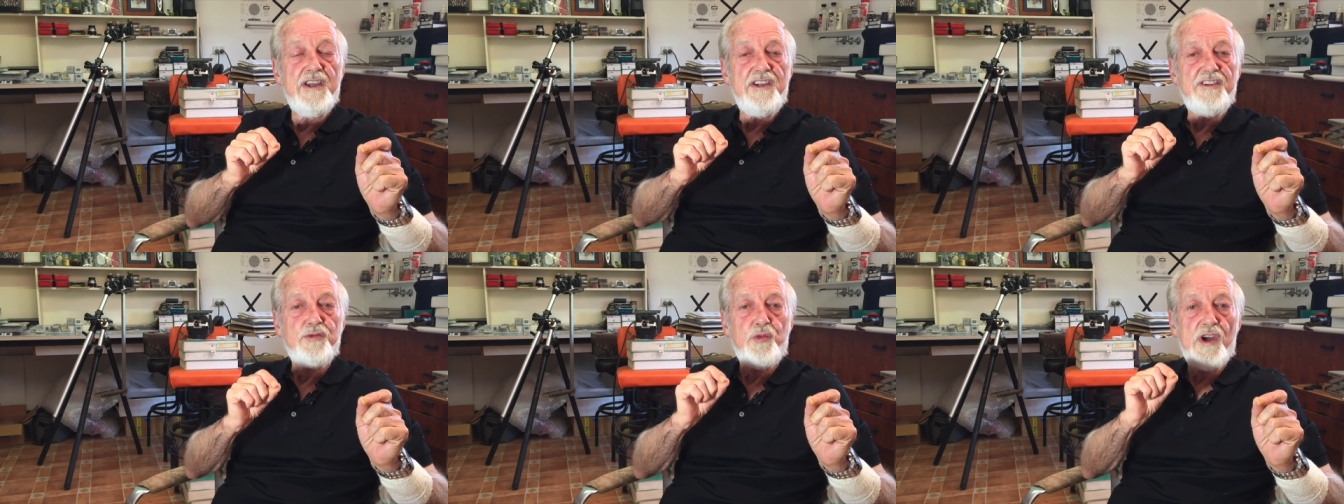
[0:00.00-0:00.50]

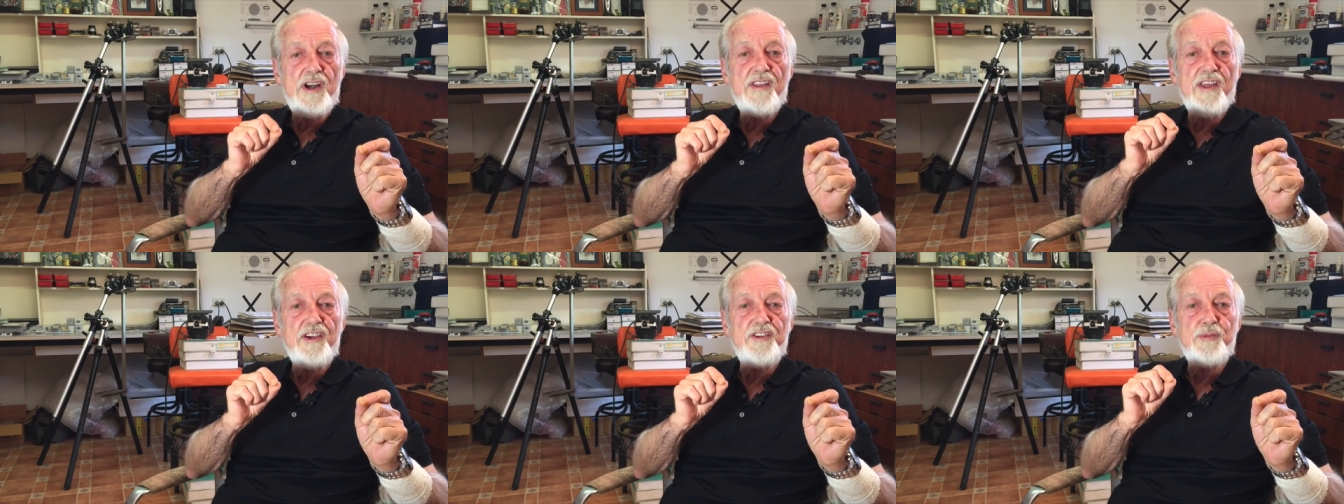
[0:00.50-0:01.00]
is one of
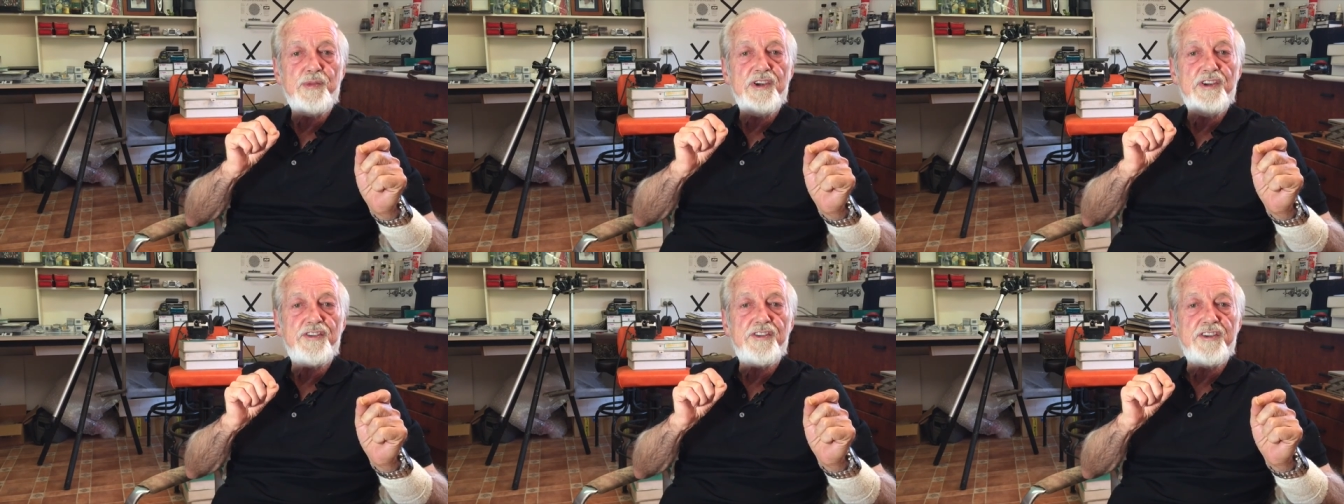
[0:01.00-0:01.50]
those
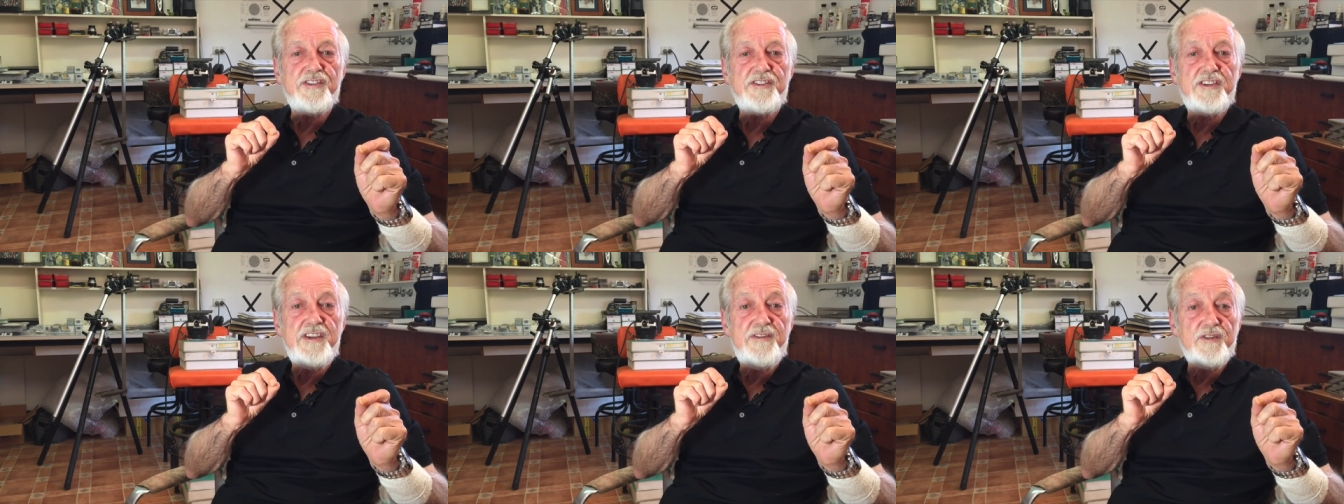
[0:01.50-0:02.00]
birds that
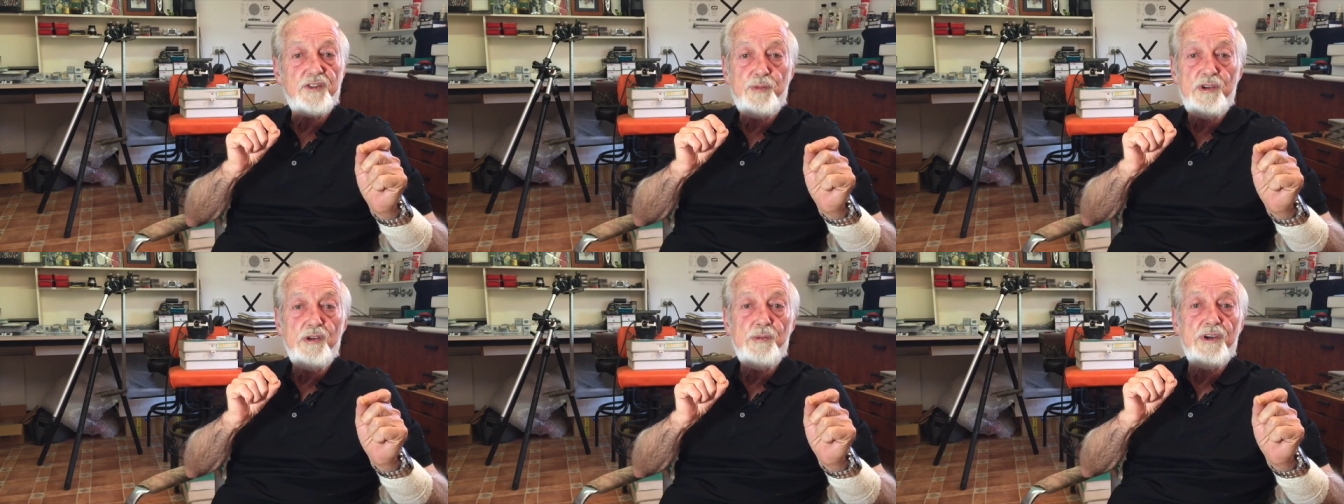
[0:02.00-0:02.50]
Steven
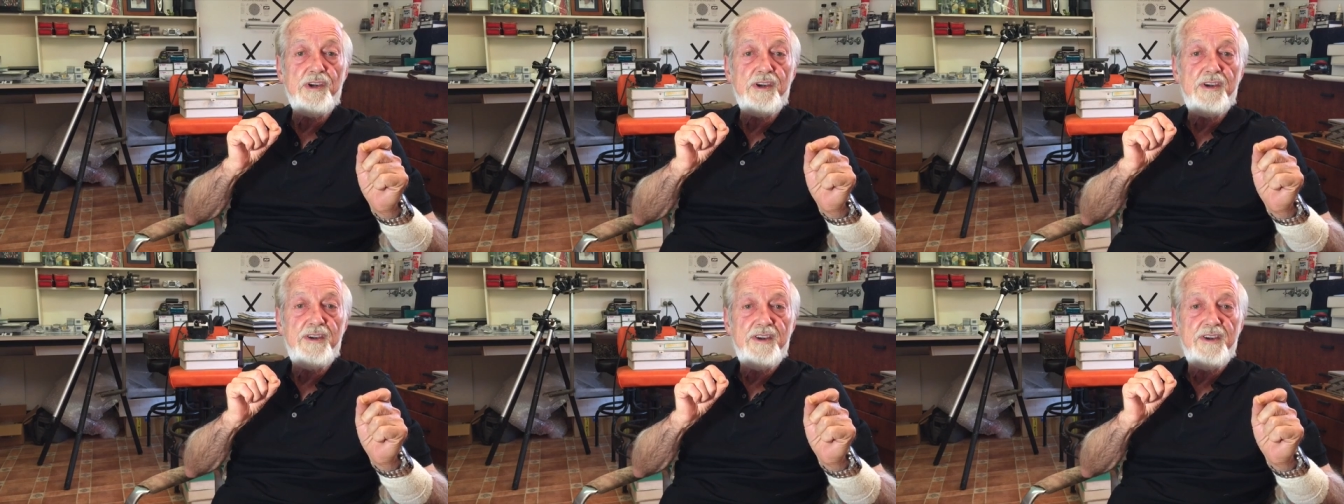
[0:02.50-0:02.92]
Spielberg